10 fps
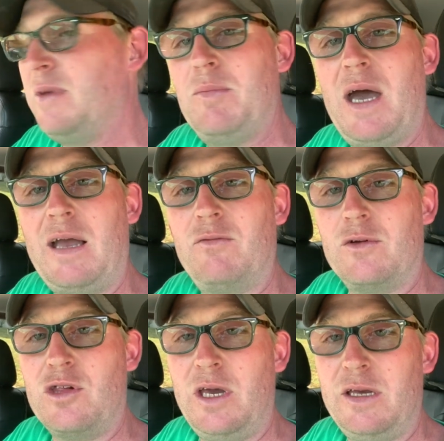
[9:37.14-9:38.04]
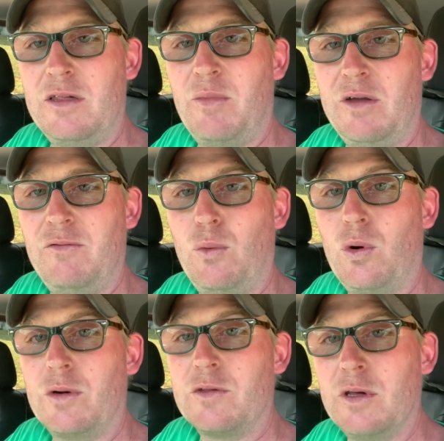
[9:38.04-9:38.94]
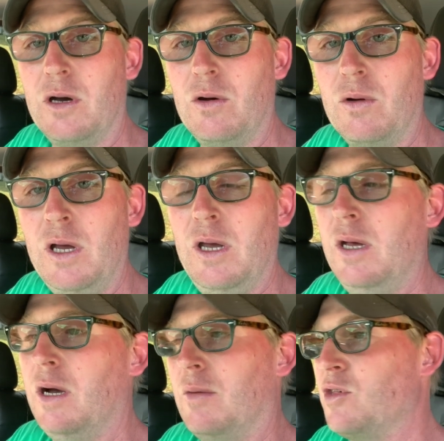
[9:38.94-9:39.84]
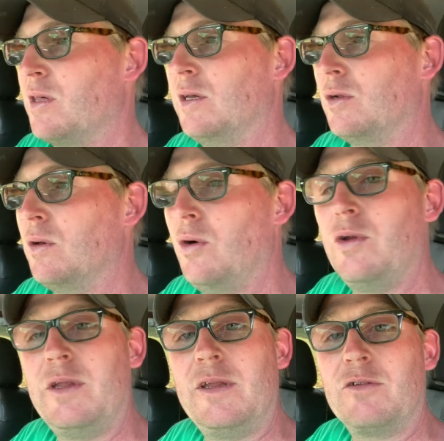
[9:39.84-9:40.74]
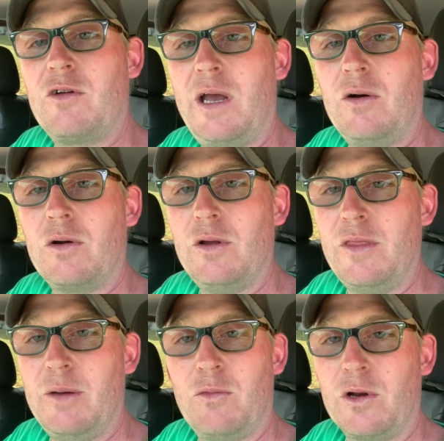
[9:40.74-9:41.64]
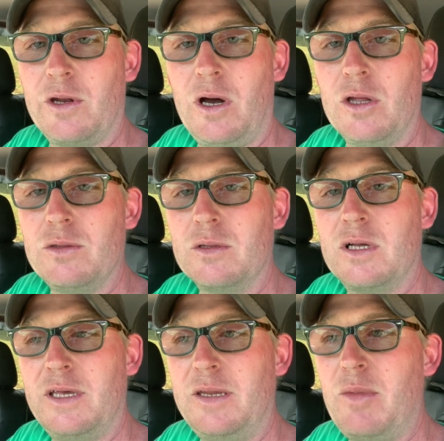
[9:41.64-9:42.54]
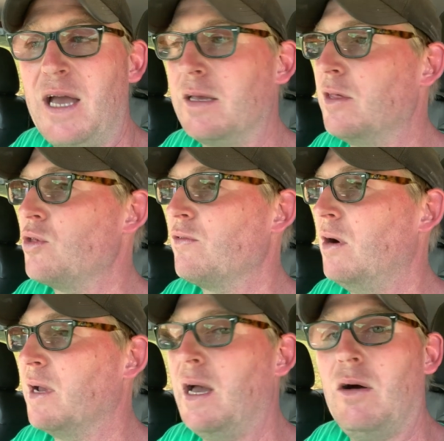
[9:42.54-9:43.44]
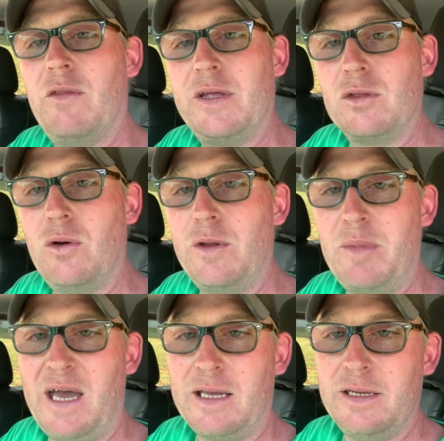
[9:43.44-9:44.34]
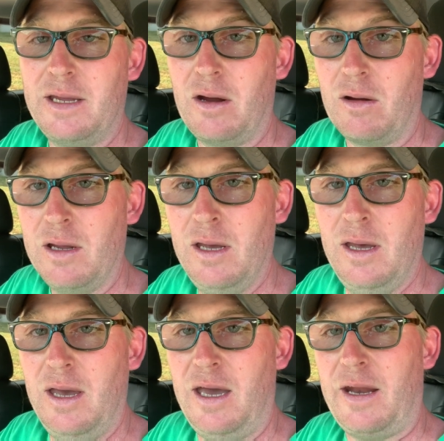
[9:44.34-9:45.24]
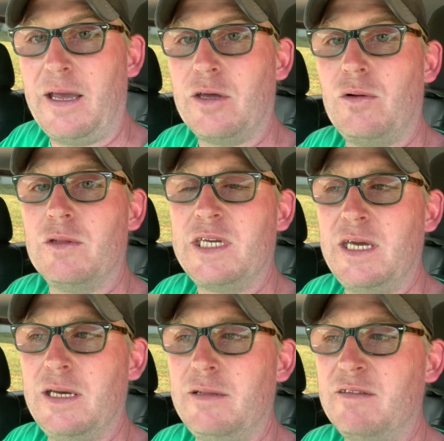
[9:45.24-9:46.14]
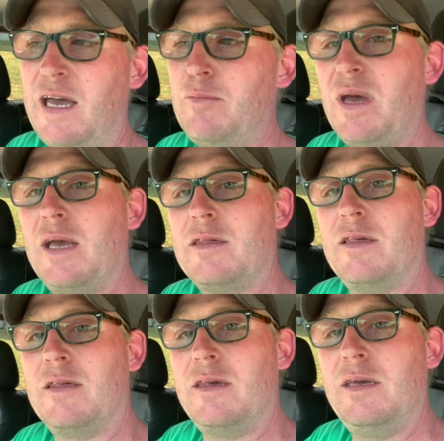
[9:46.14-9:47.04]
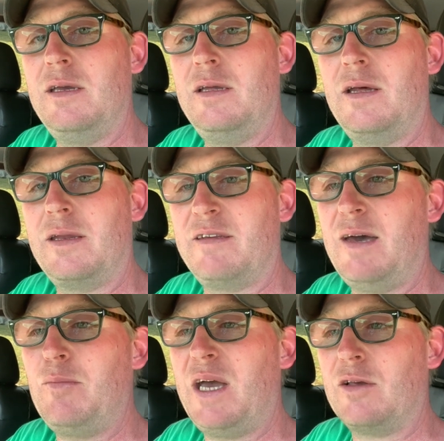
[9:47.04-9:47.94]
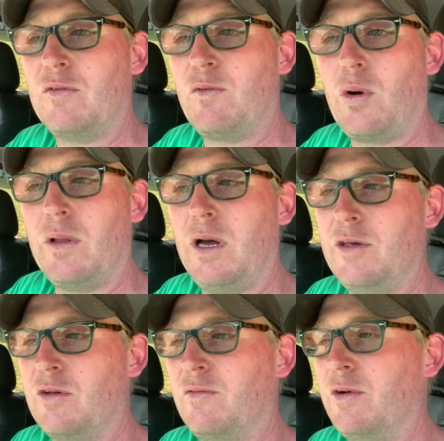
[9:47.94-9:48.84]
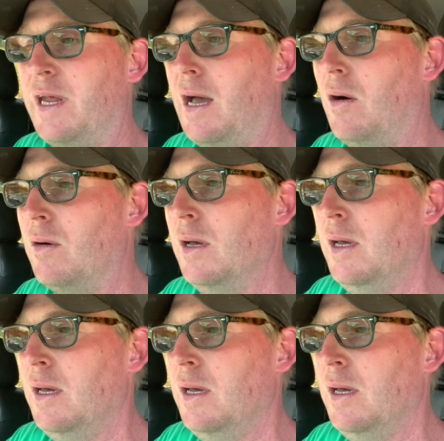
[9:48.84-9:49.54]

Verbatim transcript: be back for Chase by 4. So I'm just gonna load it in a trailer, and then we're gonna clean the back of this truck out, then load it back in there. And I can only get 10 bags of seed and 10 bags of fertilizer for now,